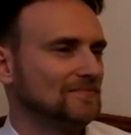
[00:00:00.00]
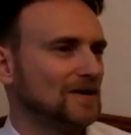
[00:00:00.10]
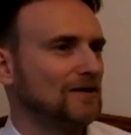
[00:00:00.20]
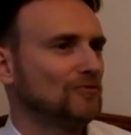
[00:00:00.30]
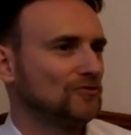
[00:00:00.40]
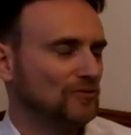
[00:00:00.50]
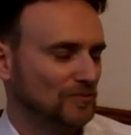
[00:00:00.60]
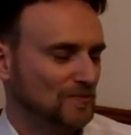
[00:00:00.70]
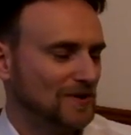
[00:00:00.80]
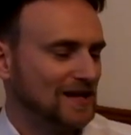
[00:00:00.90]
Yeah, it was from
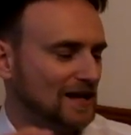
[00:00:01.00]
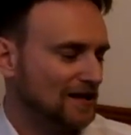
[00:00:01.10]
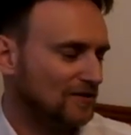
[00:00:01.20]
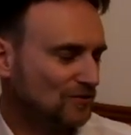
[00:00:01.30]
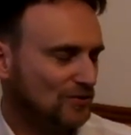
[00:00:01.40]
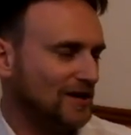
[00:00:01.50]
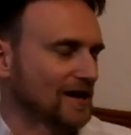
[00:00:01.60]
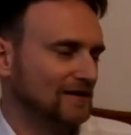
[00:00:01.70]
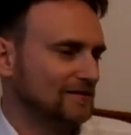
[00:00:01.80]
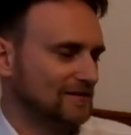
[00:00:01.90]
good. The beginning to the
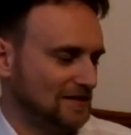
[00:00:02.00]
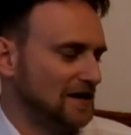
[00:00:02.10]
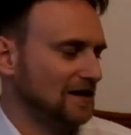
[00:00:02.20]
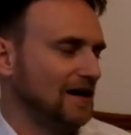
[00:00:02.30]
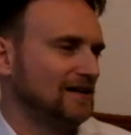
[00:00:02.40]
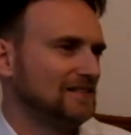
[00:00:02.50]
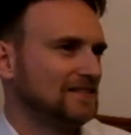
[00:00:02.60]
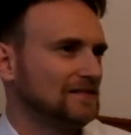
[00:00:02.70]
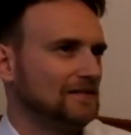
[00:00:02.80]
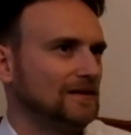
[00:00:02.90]
end. Yeah. yeah, and
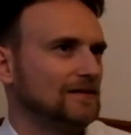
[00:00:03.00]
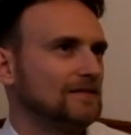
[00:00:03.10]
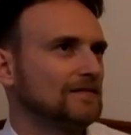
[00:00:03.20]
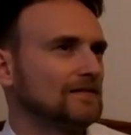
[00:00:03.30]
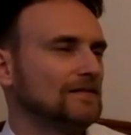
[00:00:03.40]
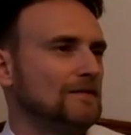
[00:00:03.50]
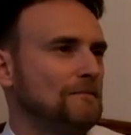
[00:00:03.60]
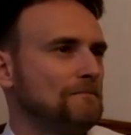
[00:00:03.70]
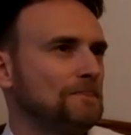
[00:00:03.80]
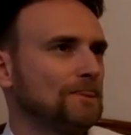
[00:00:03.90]
it's it's
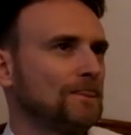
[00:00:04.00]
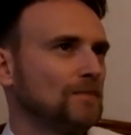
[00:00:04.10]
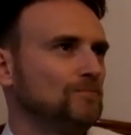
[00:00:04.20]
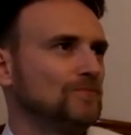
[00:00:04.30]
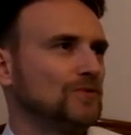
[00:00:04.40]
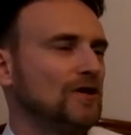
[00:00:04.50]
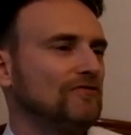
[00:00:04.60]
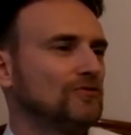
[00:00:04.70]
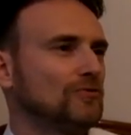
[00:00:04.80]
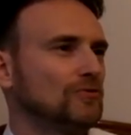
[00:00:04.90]
you
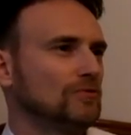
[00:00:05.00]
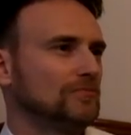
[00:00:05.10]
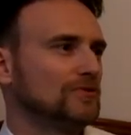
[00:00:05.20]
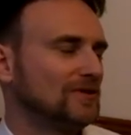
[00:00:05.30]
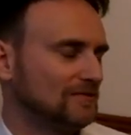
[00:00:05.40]
have to.